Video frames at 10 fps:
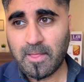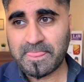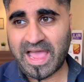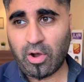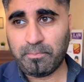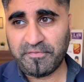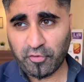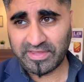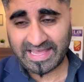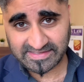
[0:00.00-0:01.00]
Now,
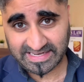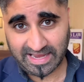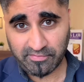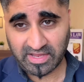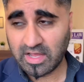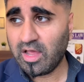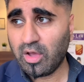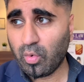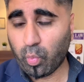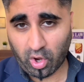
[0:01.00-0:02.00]
before you get to the hearing,
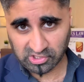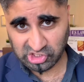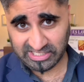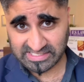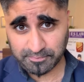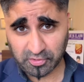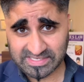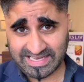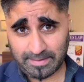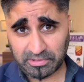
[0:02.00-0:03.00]
what do you need to put
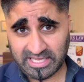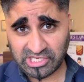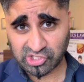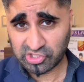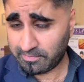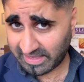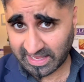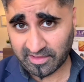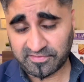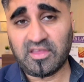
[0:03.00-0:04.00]
in the application, you may
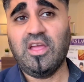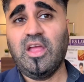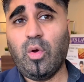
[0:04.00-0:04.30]
ask?